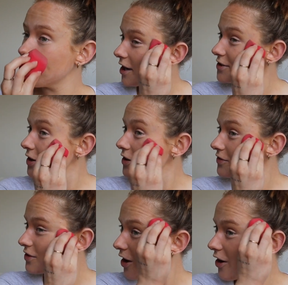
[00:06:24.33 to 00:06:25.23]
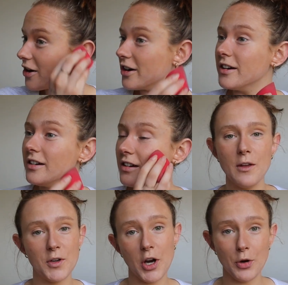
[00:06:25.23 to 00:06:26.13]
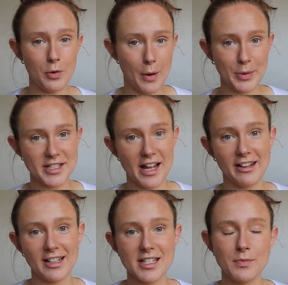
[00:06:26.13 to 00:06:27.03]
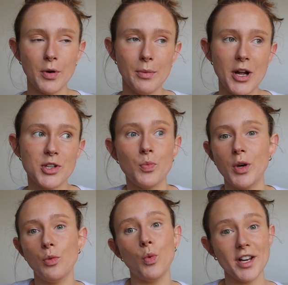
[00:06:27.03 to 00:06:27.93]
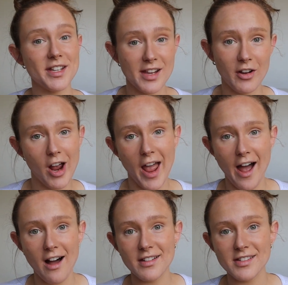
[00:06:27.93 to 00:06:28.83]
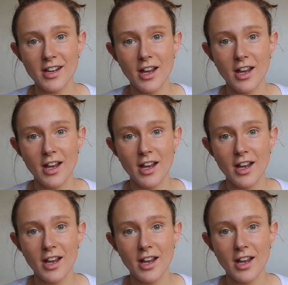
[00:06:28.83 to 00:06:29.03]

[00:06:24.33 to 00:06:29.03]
I don't know. If you don't know what property styling is, pretty much when you want to sell your house,